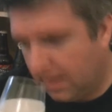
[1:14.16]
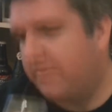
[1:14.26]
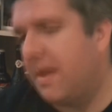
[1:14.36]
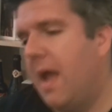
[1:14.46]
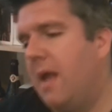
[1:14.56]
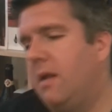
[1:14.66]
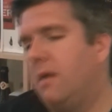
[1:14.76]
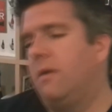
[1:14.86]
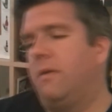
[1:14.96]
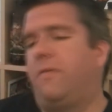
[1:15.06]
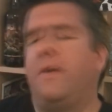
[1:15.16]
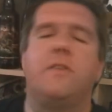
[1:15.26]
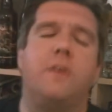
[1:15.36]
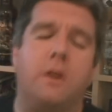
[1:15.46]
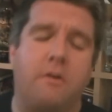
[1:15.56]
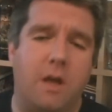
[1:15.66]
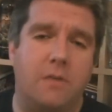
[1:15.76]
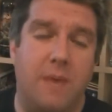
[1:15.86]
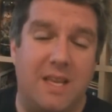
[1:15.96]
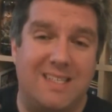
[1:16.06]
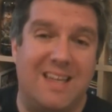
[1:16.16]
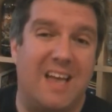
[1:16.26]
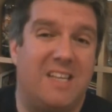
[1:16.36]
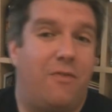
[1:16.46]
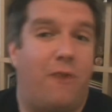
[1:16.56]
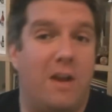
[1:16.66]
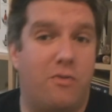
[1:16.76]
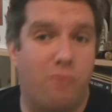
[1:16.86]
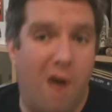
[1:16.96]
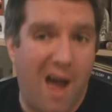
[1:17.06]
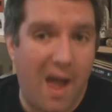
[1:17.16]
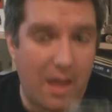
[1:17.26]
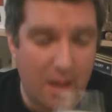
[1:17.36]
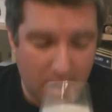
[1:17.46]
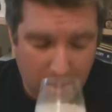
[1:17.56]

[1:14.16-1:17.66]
I'm getting... First thing that grabs me is nice fresh rye.